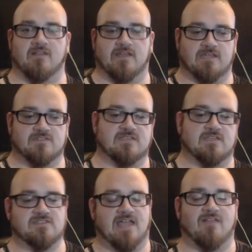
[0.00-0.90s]
Like,
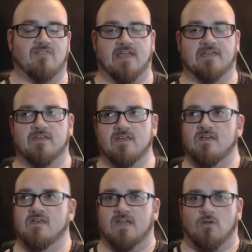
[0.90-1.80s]
he's not like
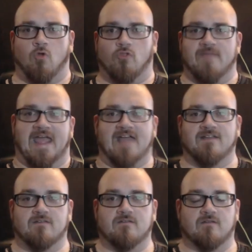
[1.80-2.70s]
an old man.